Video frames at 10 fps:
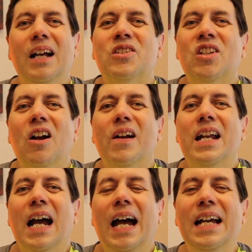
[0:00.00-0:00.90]
Sorry,
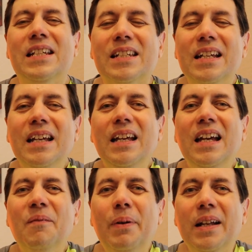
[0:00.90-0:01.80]
guys.
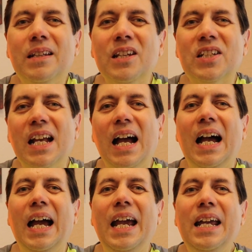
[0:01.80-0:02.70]
But this
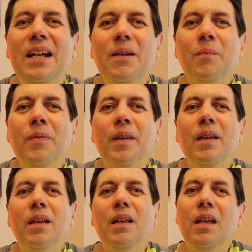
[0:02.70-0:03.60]
guy,
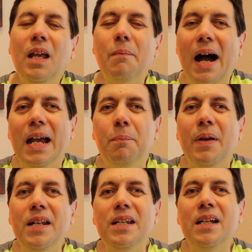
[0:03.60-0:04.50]
in my
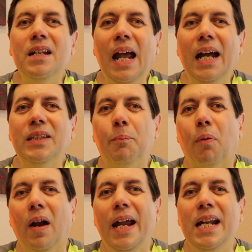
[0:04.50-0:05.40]
opinion, had the
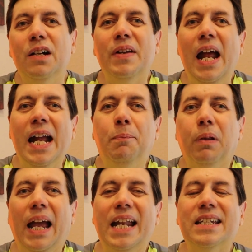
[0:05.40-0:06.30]
brain of an
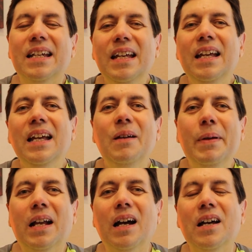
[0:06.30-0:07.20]
eggplant,
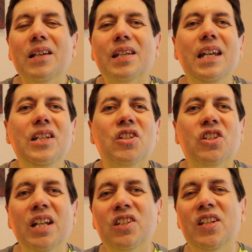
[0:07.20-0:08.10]
because he's
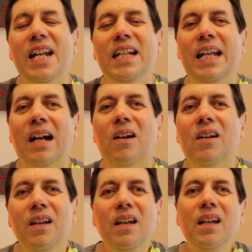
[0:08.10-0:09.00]
still sitting
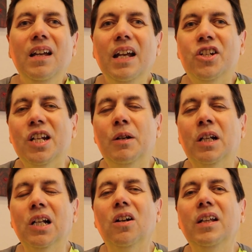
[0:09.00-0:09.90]
there and she
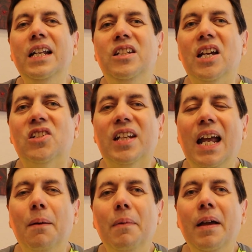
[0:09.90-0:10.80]
clearly dissed him.